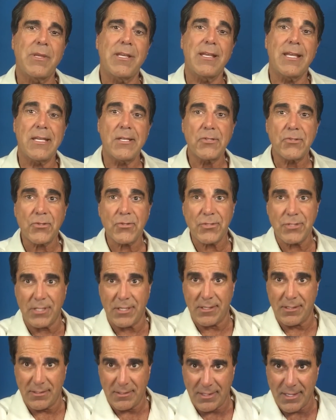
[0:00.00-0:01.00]
be
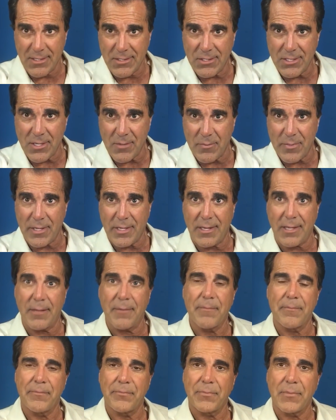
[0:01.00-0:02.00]
interested in
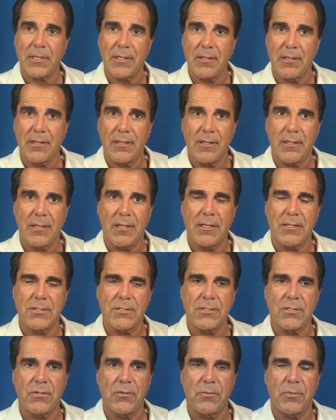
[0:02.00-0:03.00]
somebody,
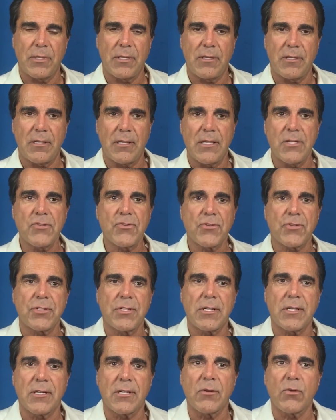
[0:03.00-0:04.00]
is to be
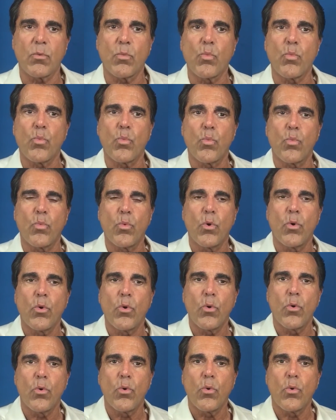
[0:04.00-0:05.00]
interested in
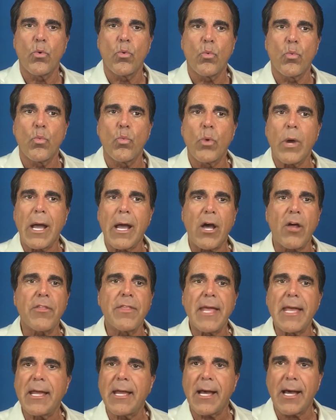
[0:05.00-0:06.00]
how
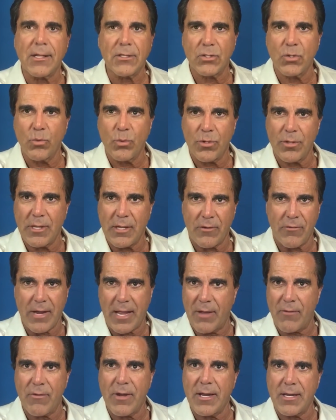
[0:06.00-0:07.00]
they got to where they're
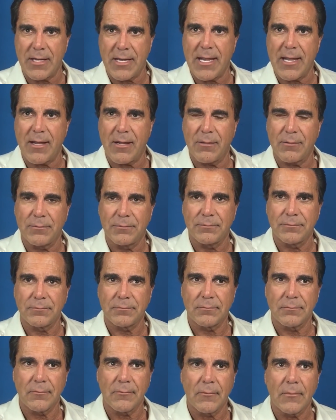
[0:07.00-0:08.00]
at right now,
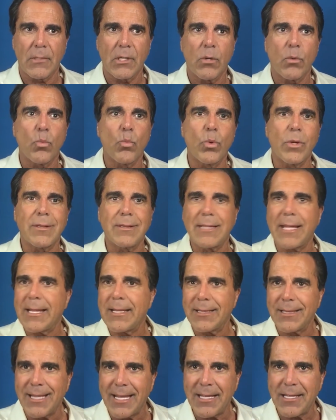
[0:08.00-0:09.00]
what
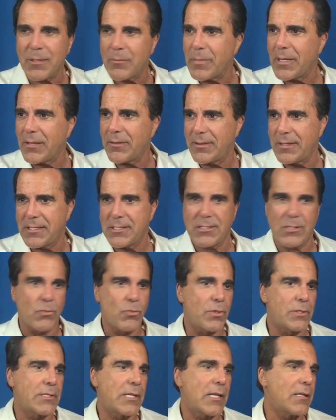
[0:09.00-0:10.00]
they like about this
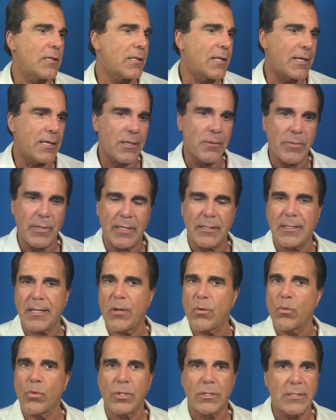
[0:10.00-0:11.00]
and what they like about
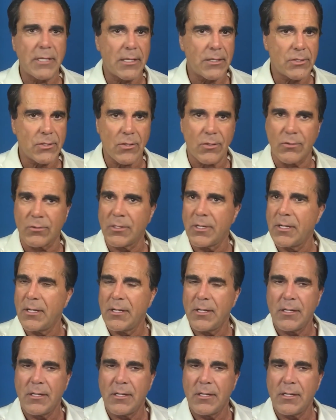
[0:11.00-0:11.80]
that, what they don't.